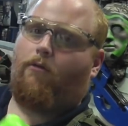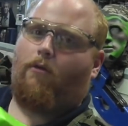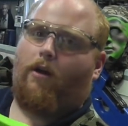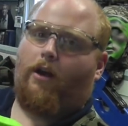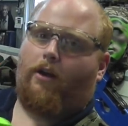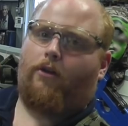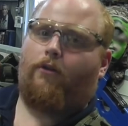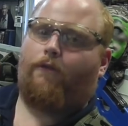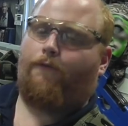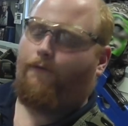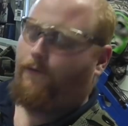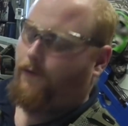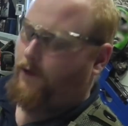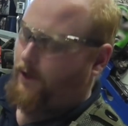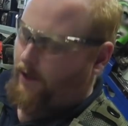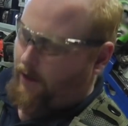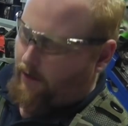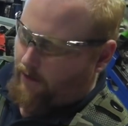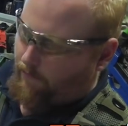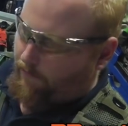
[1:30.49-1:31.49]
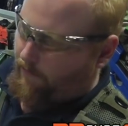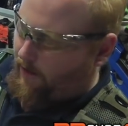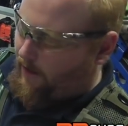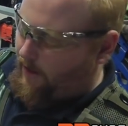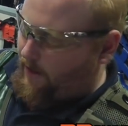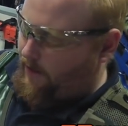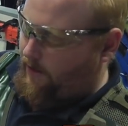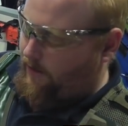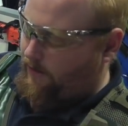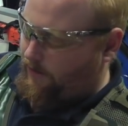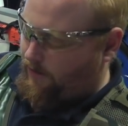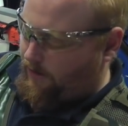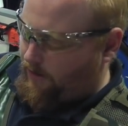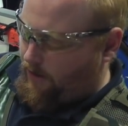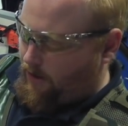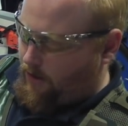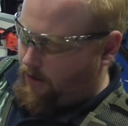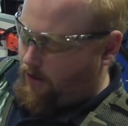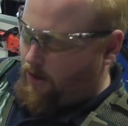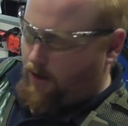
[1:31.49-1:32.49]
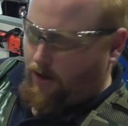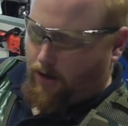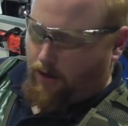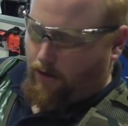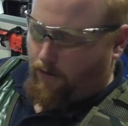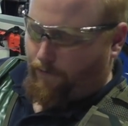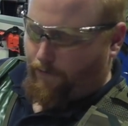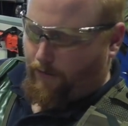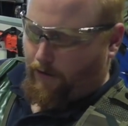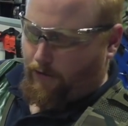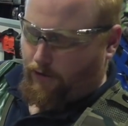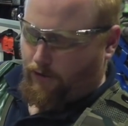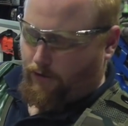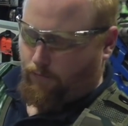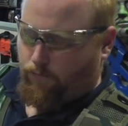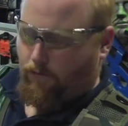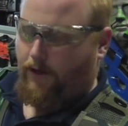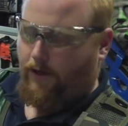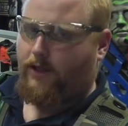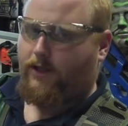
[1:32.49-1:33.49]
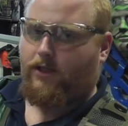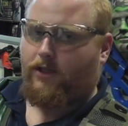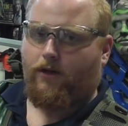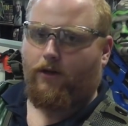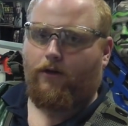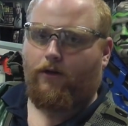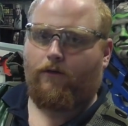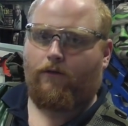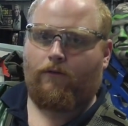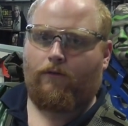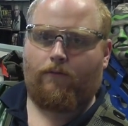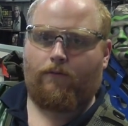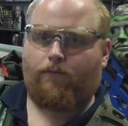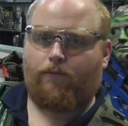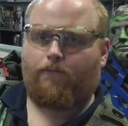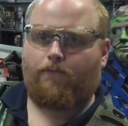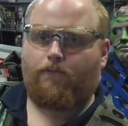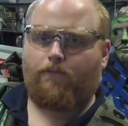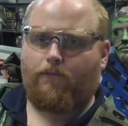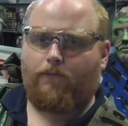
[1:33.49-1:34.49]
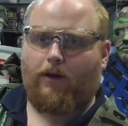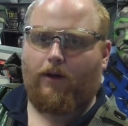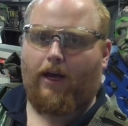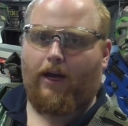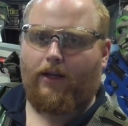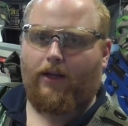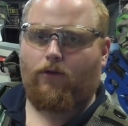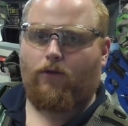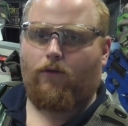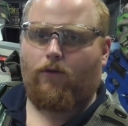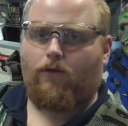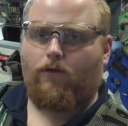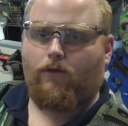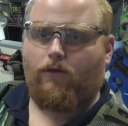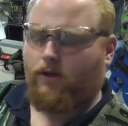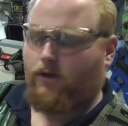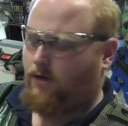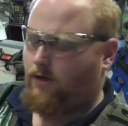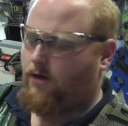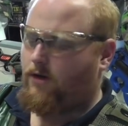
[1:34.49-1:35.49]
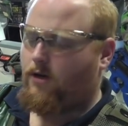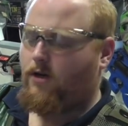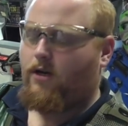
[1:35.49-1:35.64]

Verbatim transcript: quite good for the younger players, or for those just wanting to play indoors,